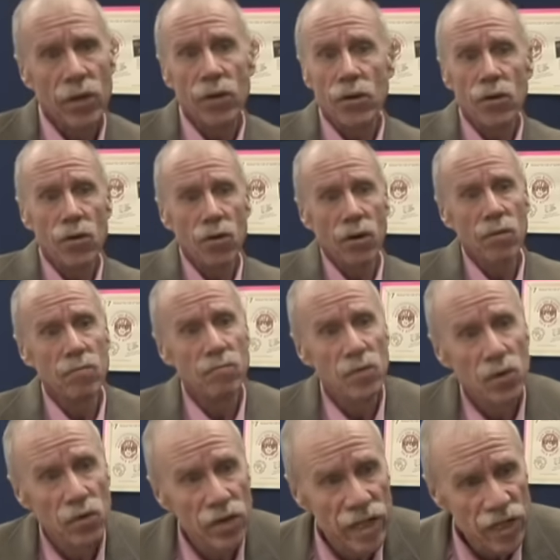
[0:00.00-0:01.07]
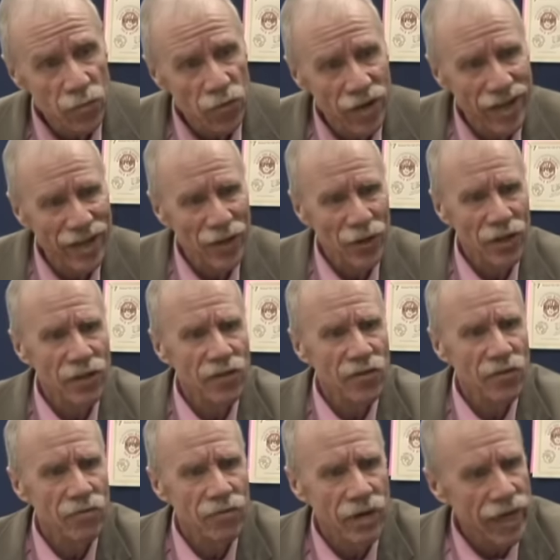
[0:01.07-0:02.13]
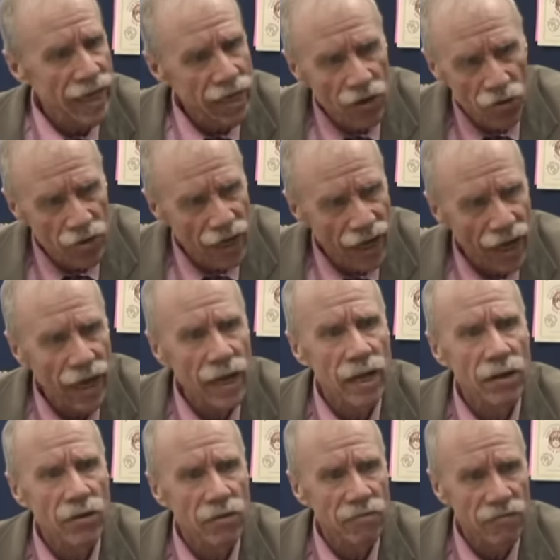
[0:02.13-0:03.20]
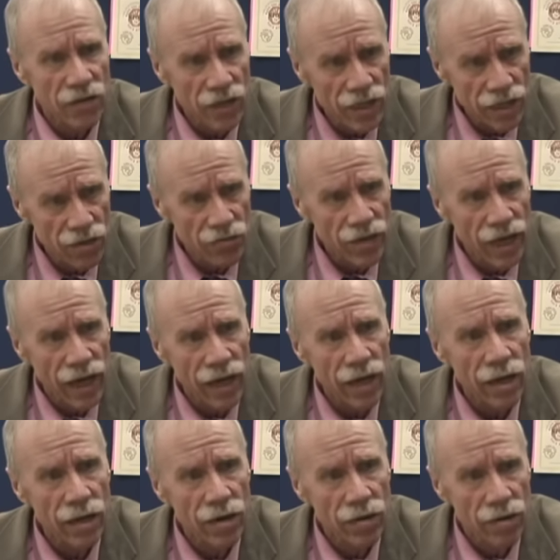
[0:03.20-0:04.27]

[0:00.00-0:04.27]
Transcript: Your mood is pretty good? You eat okay? You're feeling okay?